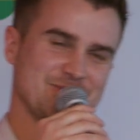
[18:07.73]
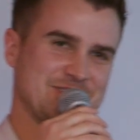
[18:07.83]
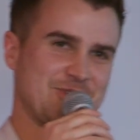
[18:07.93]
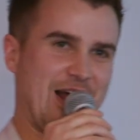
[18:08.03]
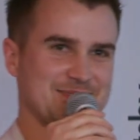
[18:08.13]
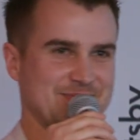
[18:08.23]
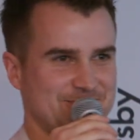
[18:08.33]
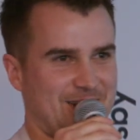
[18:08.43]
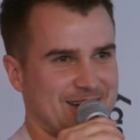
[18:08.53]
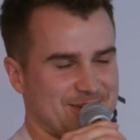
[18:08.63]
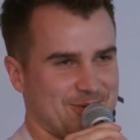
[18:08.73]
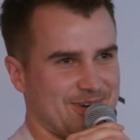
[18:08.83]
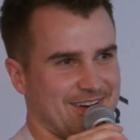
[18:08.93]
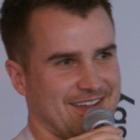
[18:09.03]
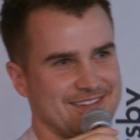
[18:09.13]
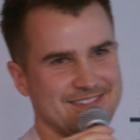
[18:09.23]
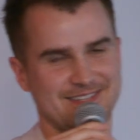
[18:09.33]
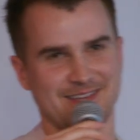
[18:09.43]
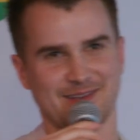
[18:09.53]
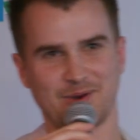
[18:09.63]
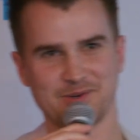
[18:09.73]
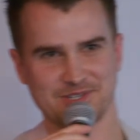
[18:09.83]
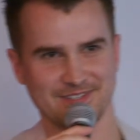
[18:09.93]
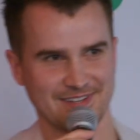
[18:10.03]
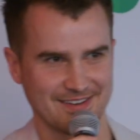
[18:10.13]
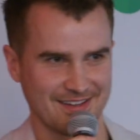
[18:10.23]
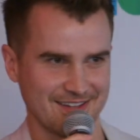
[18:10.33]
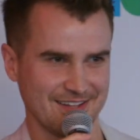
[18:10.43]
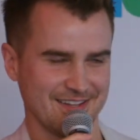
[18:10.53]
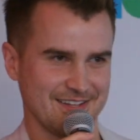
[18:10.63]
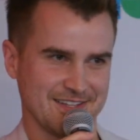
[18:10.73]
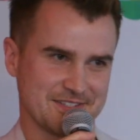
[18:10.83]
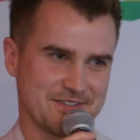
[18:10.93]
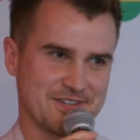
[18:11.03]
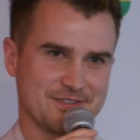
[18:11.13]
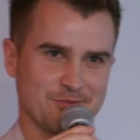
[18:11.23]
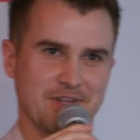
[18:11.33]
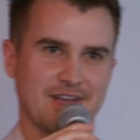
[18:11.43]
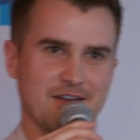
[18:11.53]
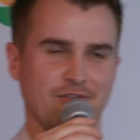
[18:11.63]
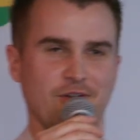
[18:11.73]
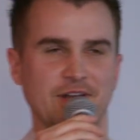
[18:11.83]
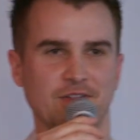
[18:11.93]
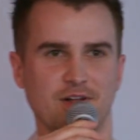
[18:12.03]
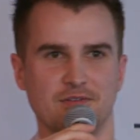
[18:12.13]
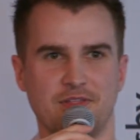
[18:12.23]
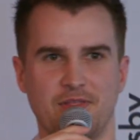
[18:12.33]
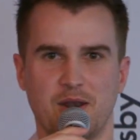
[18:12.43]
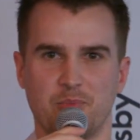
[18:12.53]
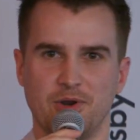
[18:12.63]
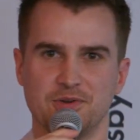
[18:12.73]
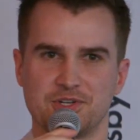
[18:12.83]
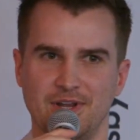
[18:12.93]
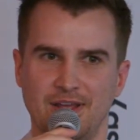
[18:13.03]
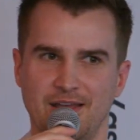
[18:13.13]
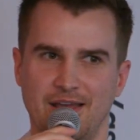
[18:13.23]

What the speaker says: Gatsby swag store, and seeing Emotion, and just really kind of falling in love with that approach.